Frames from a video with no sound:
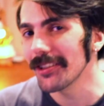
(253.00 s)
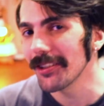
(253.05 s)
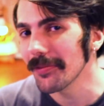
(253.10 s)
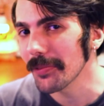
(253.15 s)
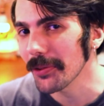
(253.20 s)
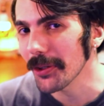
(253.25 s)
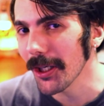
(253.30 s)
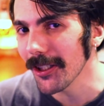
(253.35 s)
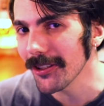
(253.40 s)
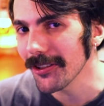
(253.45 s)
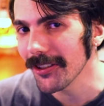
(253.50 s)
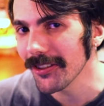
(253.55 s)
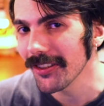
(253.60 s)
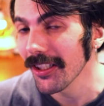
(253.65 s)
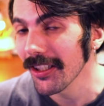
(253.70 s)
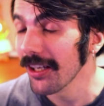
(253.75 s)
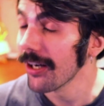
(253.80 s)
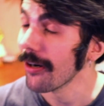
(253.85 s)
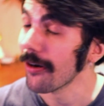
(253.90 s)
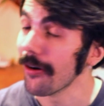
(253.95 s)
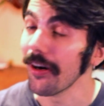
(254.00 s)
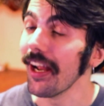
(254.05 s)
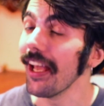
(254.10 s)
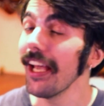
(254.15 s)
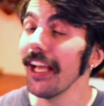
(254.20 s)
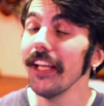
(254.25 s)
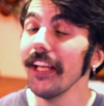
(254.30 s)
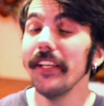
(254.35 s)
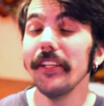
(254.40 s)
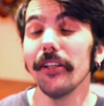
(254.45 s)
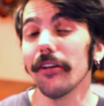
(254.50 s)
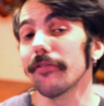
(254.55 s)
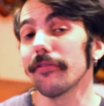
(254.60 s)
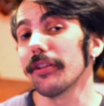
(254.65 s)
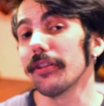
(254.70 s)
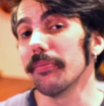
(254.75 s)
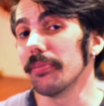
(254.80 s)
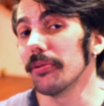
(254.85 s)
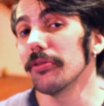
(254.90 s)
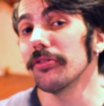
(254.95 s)
process or any of the
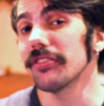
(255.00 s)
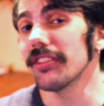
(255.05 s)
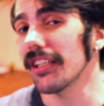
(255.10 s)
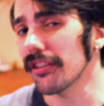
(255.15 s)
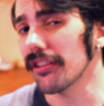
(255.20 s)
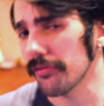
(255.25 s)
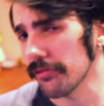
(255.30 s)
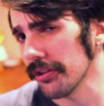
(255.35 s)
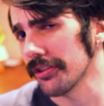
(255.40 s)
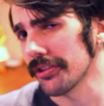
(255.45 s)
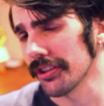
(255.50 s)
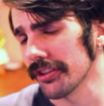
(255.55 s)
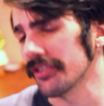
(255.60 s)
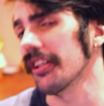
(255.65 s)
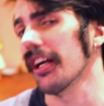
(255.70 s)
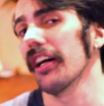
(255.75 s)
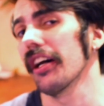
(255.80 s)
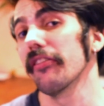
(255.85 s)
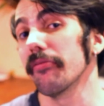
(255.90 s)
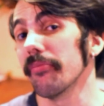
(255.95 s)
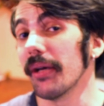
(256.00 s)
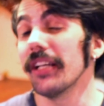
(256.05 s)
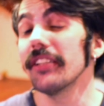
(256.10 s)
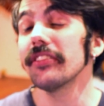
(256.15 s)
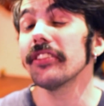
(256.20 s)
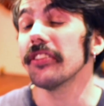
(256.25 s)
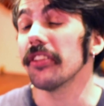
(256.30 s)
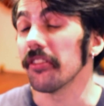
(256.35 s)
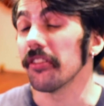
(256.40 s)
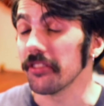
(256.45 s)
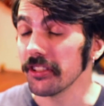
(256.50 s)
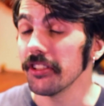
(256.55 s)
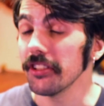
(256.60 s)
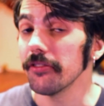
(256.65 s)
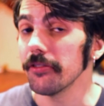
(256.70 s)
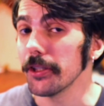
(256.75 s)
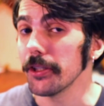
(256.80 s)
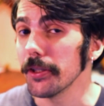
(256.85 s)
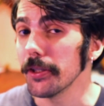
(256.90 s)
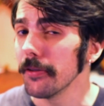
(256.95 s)
BlueStacks features I've mentioned on this
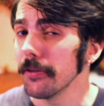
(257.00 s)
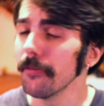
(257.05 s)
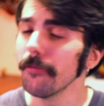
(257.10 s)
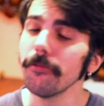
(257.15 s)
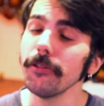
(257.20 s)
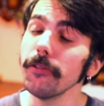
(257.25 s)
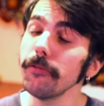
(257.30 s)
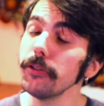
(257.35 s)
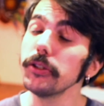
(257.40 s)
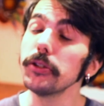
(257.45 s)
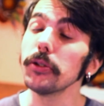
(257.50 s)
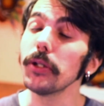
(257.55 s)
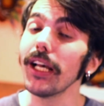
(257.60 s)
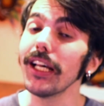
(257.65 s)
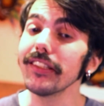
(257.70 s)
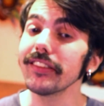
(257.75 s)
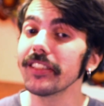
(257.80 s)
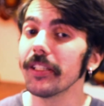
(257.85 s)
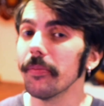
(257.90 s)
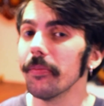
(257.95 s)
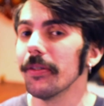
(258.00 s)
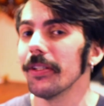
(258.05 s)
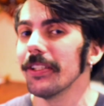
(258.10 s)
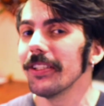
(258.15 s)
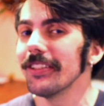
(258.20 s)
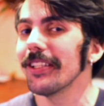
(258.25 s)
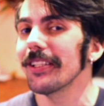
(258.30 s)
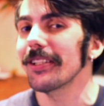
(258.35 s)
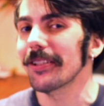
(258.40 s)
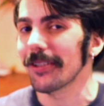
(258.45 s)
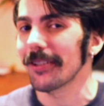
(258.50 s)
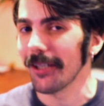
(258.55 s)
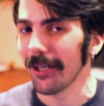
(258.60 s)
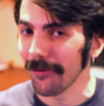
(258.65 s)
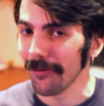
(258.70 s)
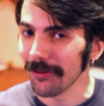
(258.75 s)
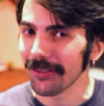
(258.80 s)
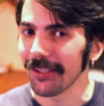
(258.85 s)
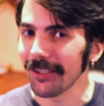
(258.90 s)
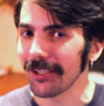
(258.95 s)
video, feel free to ask them in the
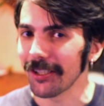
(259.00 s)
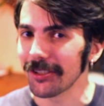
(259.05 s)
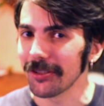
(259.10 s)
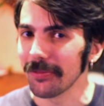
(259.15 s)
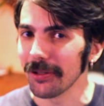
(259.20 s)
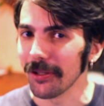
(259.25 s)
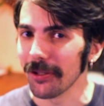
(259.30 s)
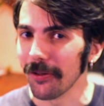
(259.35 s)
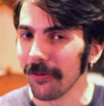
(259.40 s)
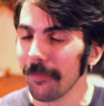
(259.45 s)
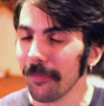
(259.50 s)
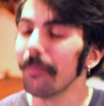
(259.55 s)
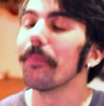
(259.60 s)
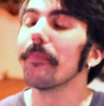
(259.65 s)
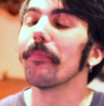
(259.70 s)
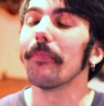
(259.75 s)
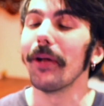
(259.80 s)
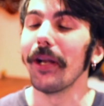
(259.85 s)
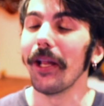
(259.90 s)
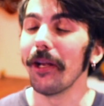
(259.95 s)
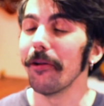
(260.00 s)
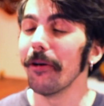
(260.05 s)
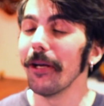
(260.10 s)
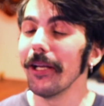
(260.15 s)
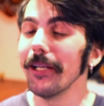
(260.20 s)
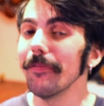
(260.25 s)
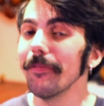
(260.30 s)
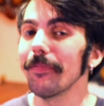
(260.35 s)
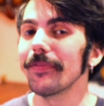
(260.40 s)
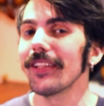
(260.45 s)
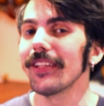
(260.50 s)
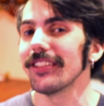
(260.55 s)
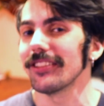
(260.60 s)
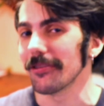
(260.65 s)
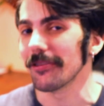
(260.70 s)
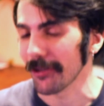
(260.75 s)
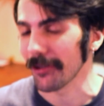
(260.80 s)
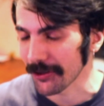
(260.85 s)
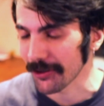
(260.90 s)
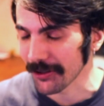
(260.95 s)
comment section below. But anyway, that's it
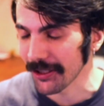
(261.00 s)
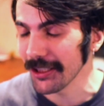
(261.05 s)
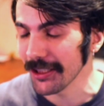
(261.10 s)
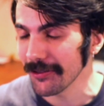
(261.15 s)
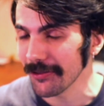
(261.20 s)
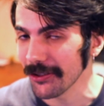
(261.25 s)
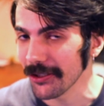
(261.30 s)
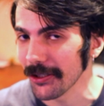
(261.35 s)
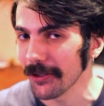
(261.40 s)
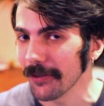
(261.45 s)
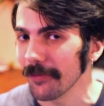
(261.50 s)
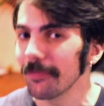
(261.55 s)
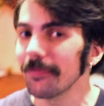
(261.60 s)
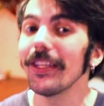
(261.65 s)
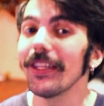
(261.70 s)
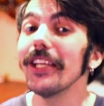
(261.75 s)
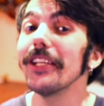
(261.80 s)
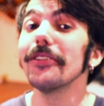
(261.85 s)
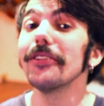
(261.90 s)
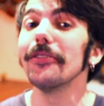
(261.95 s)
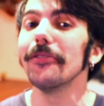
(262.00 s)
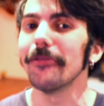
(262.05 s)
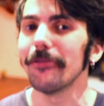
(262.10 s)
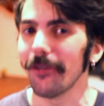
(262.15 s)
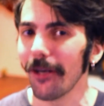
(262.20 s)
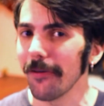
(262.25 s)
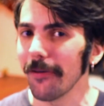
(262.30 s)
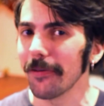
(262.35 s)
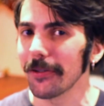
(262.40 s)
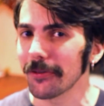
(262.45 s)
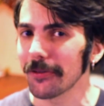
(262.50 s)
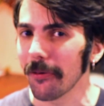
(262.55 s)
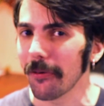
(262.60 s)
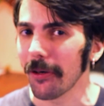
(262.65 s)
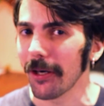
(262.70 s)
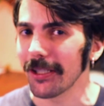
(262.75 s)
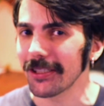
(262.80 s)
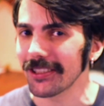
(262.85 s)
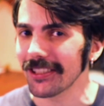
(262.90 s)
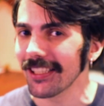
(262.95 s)
for today's video. Thank you very much for
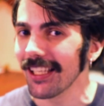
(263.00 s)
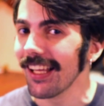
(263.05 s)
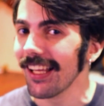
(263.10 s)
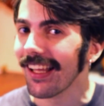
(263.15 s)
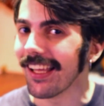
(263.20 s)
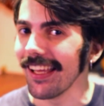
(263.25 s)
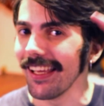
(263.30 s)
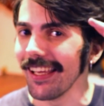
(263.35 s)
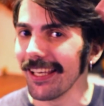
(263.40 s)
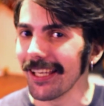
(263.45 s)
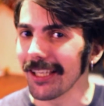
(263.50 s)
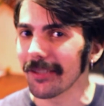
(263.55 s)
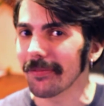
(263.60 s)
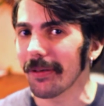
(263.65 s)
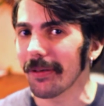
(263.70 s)
watching, and bye